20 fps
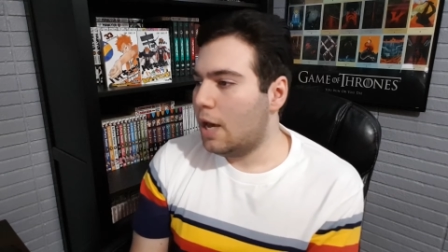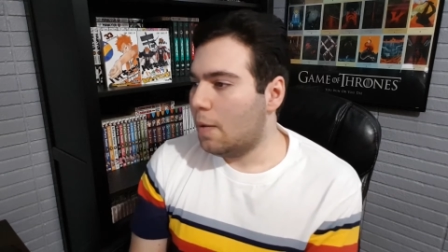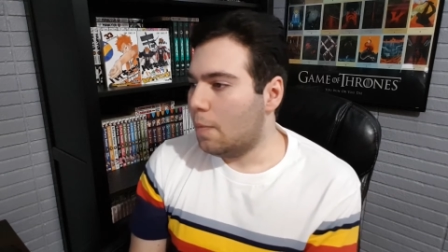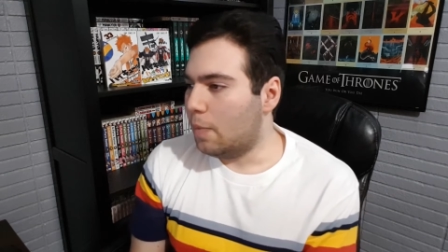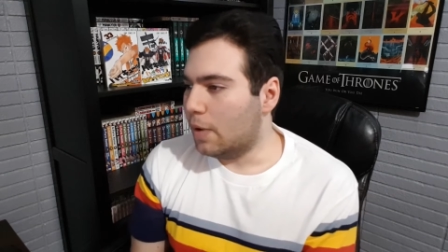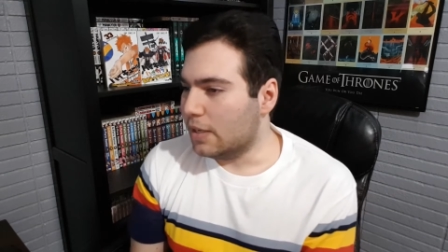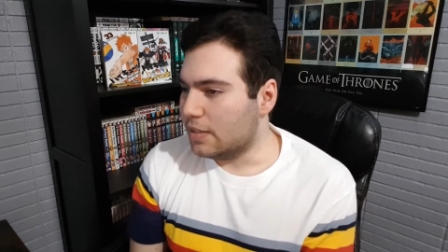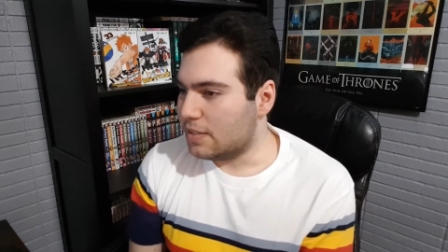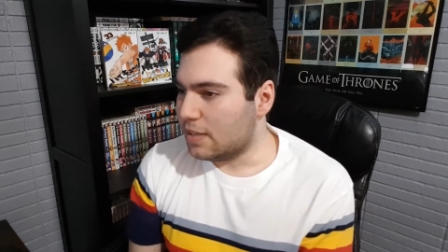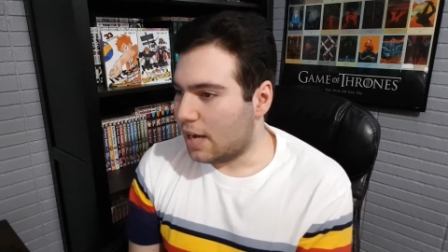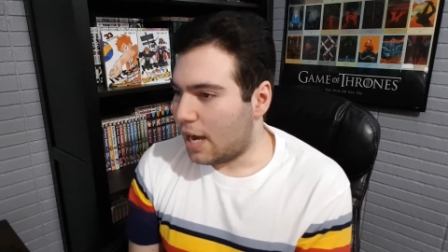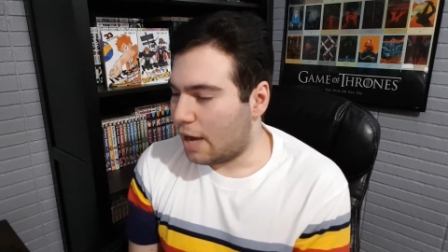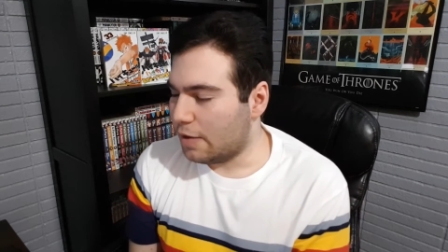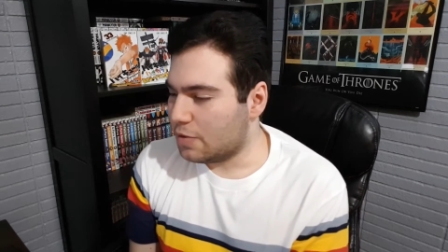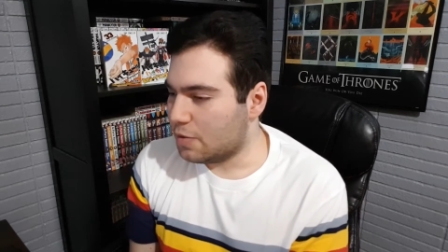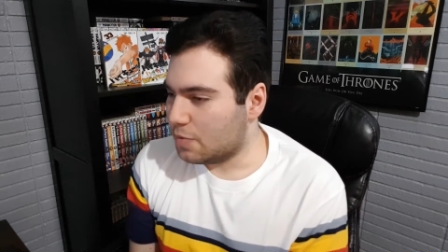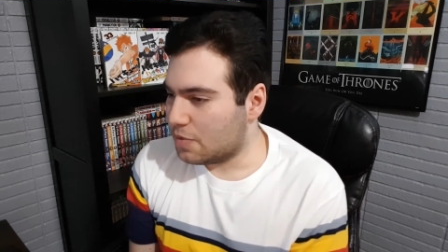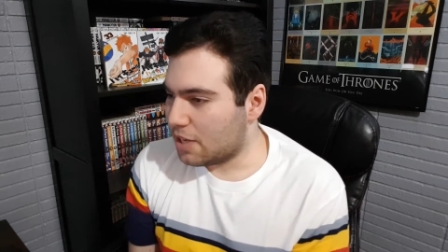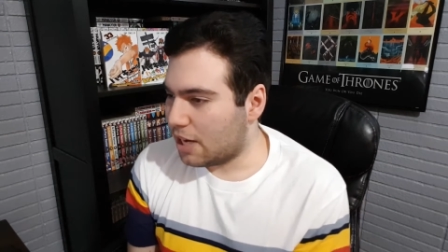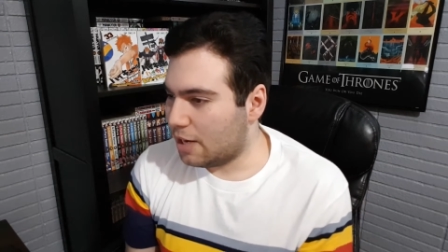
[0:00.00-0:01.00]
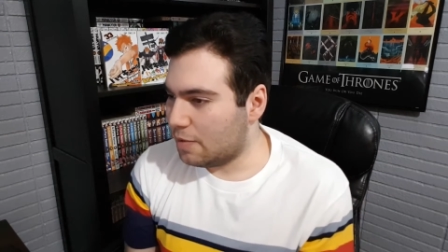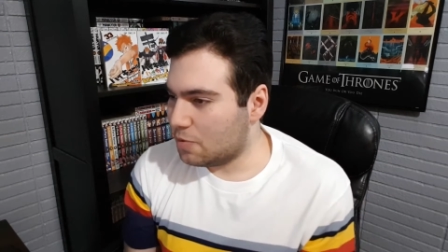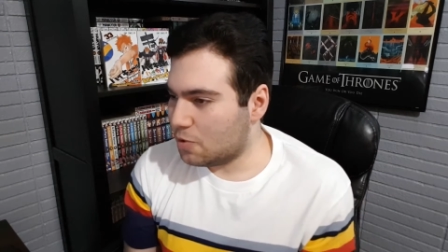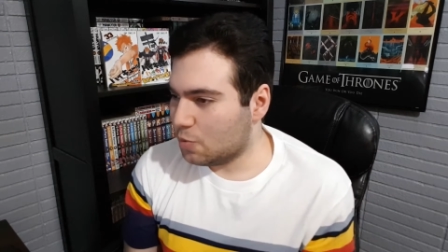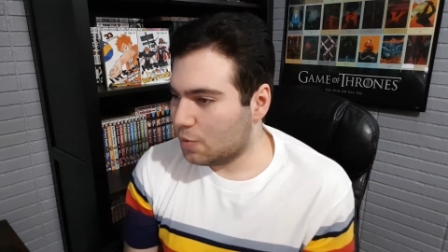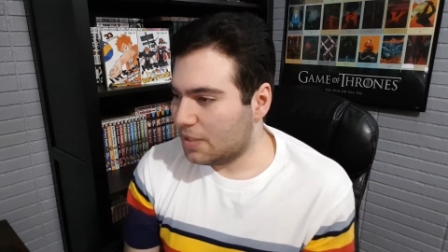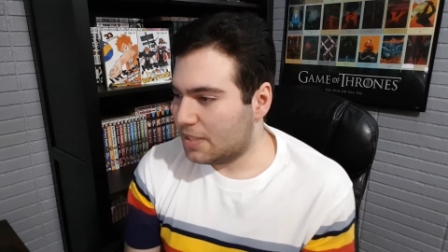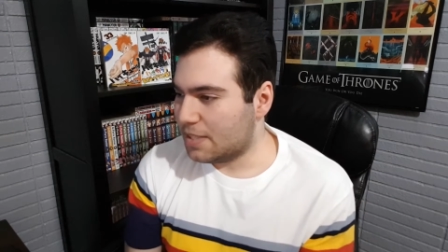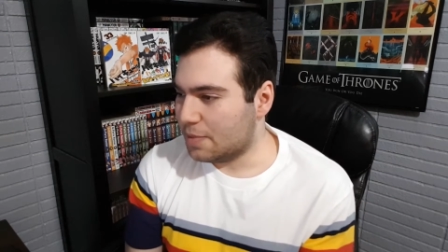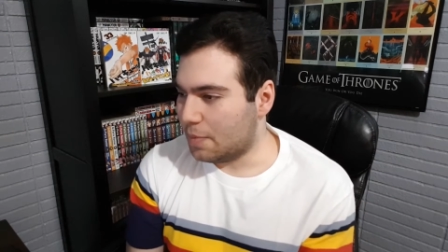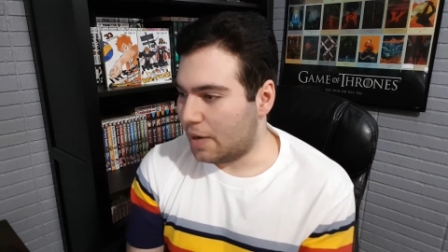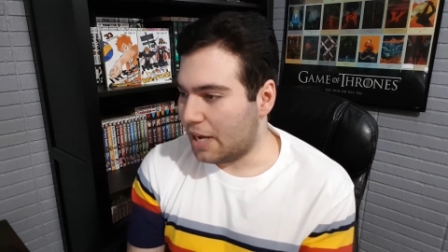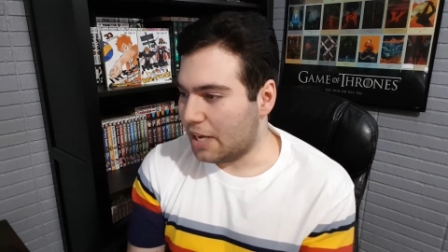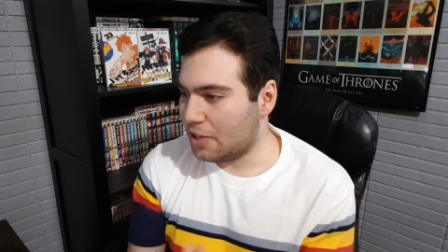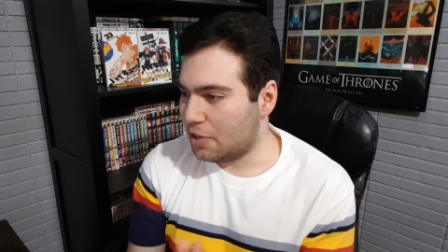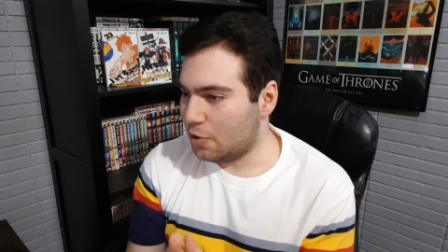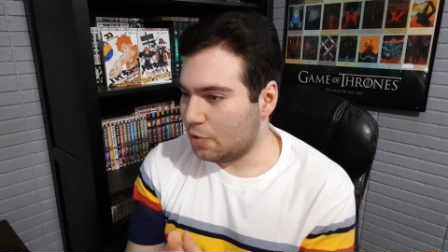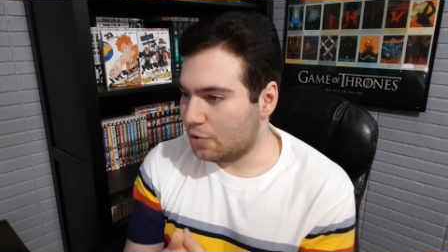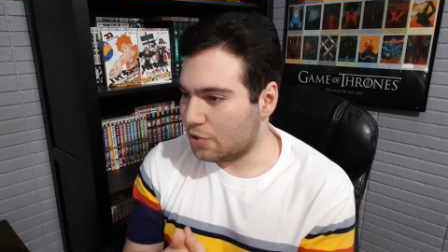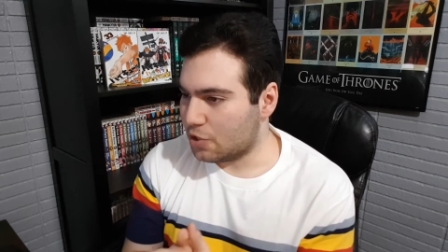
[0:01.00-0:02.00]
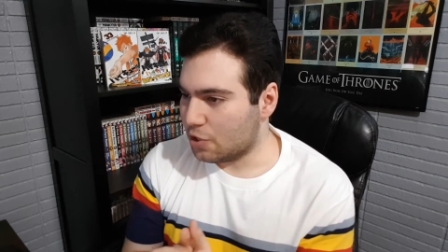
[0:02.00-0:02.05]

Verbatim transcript: But uh, I was in time to read some Haikyuus,